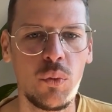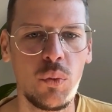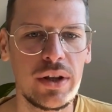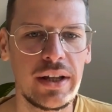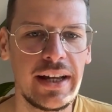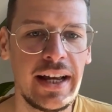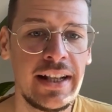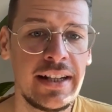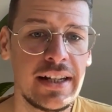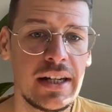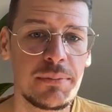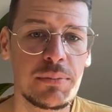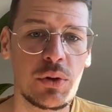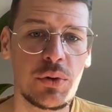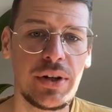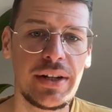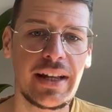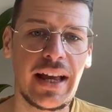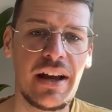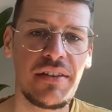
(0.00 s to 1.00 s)
What I ended up
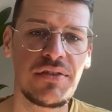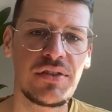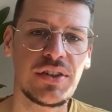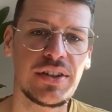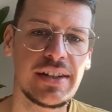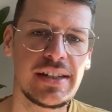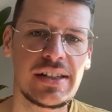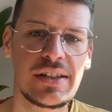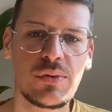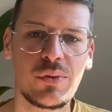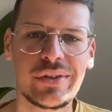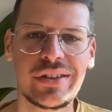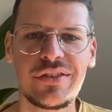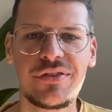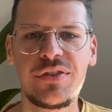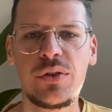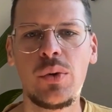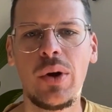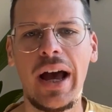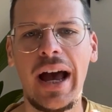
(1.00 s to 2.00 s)
creating after this was a
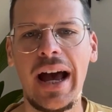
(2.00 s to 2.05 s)
few